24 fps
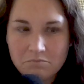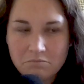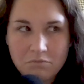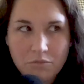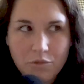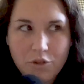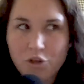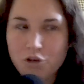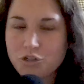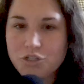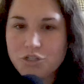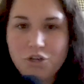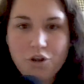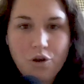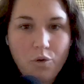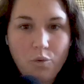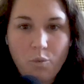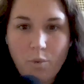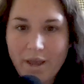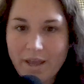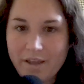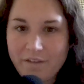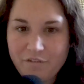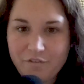there's no
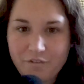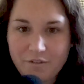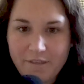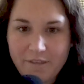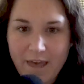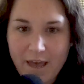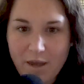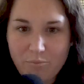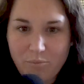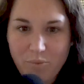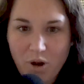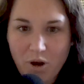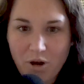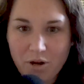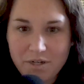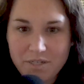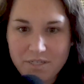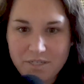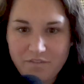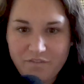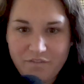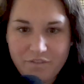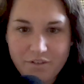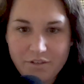way for that part
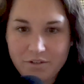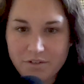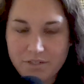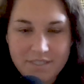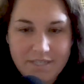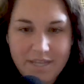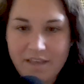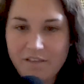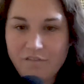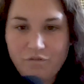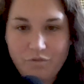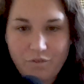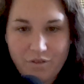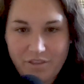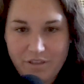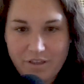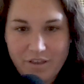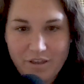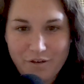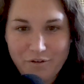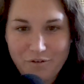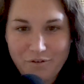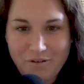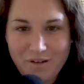to feel safe with
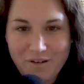you